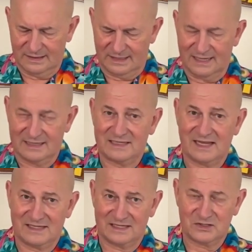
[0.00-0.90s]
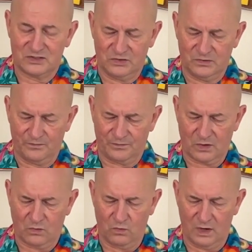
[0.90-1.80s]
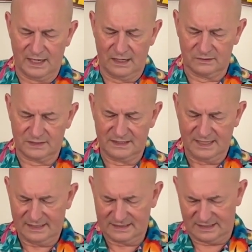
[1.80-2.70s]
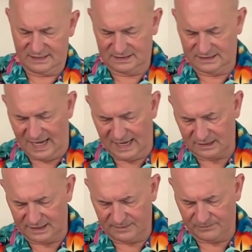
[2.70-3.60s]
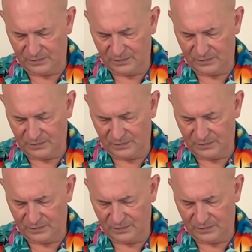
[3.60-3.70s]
Yeah, that takes us to 1 ounce, and that's exactly